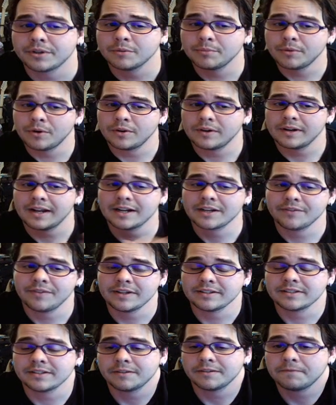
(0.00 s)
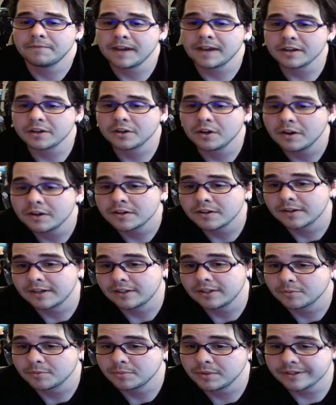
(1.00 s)
opponent activates an effect card during
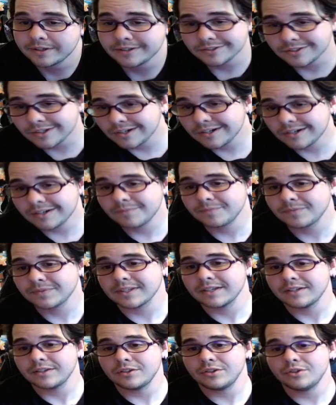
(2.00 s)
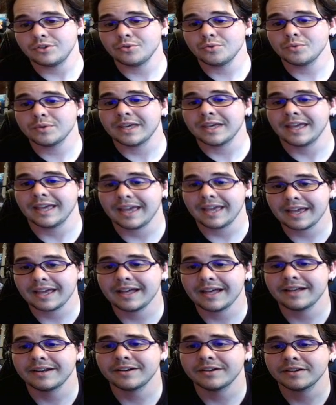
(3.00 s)
either player's turn, you
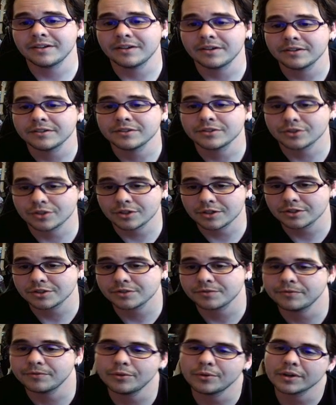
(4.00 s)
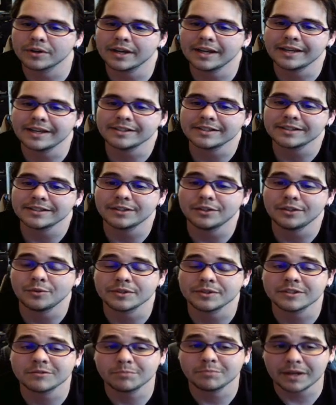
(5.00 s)
can search for a
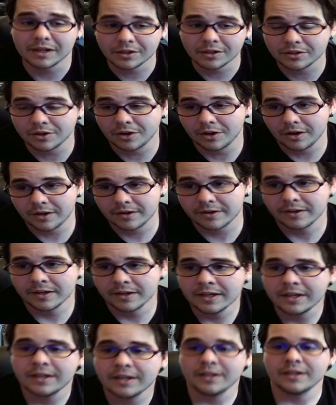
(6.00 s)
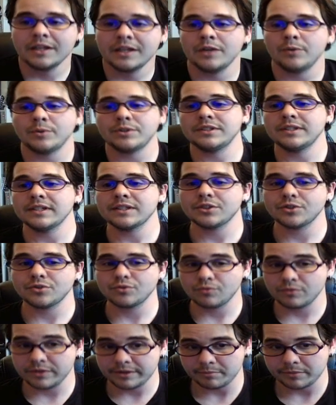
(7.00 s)
continuous spell card, which is
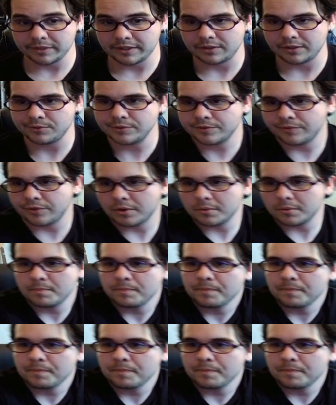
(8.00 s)
extremely useful.